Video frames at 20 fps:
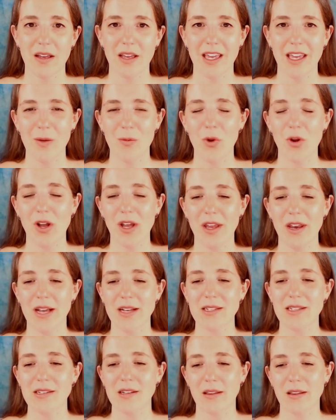It will
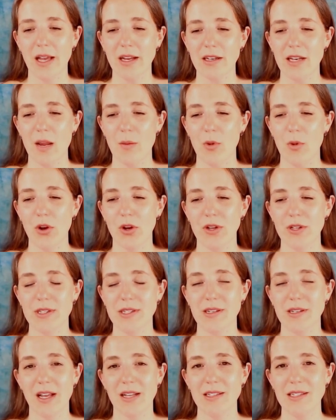connect select
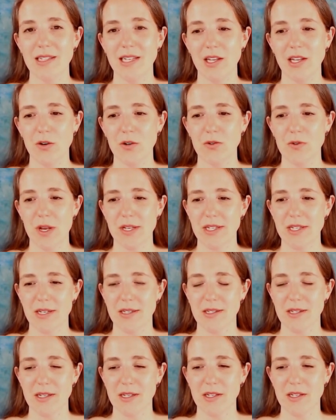neighborhoods and seniors'
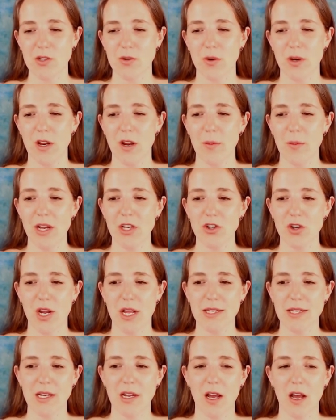residences to a nearby
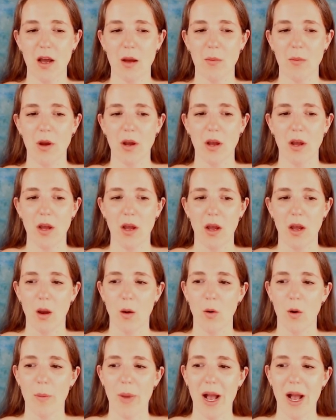transit hub
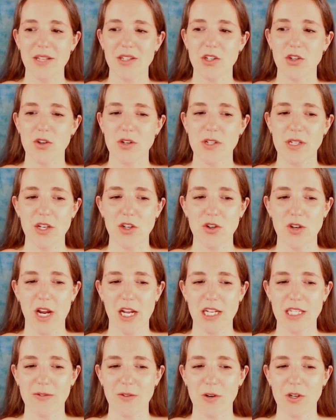where passengers can
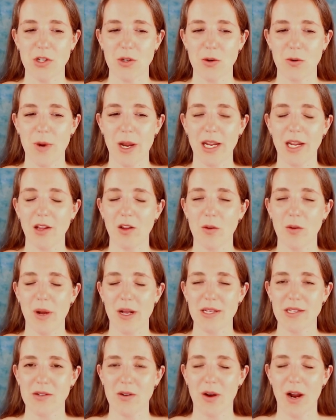transfer to a regular
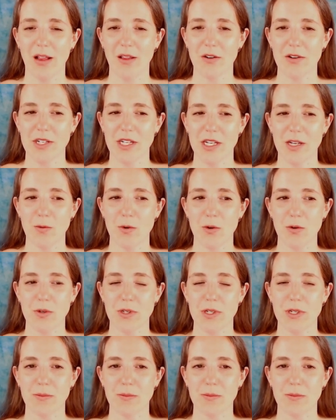bus or LRT route.